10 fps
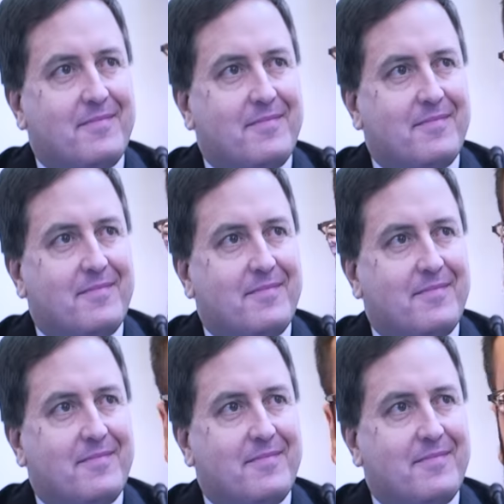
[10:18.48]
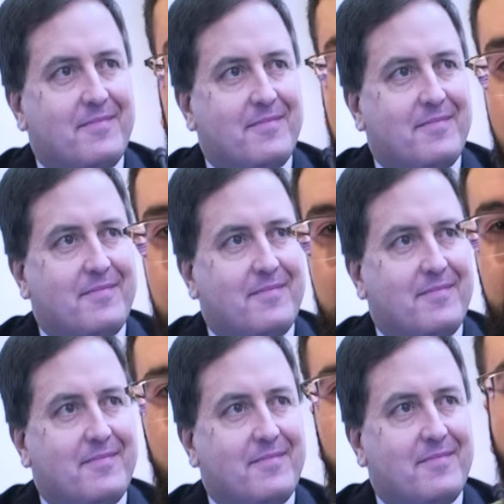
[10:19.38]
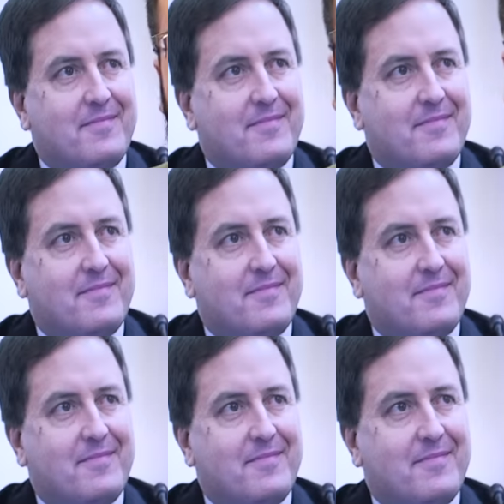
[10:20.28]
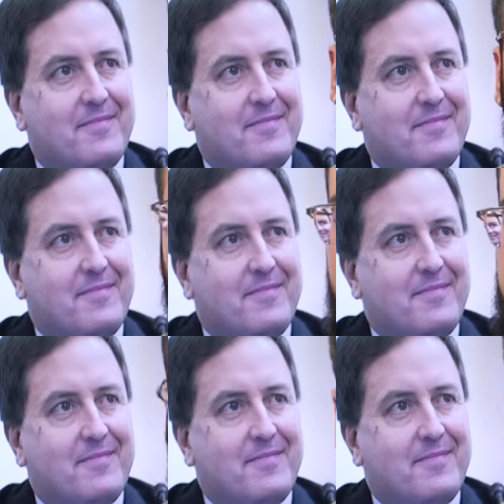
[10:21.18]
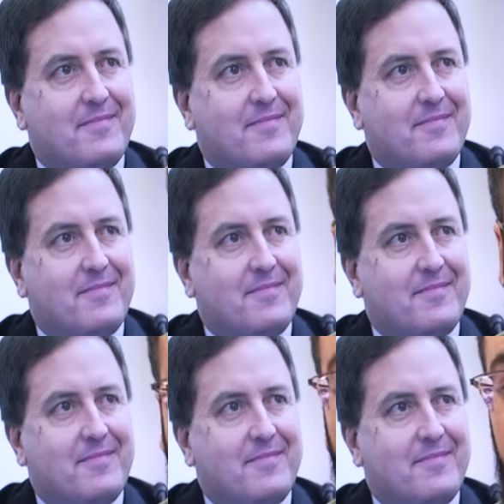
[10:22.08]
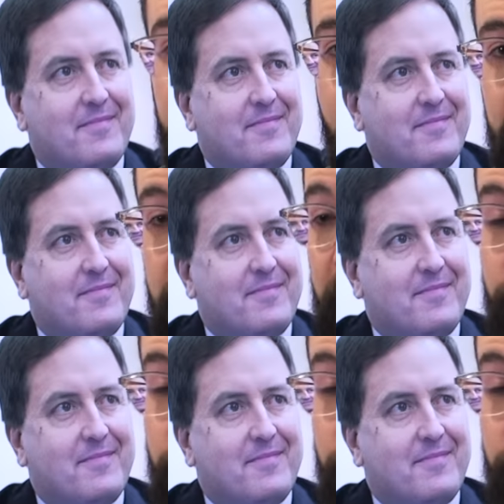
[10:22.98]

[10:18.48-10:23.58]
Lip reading: No words are spoken by the person on screen.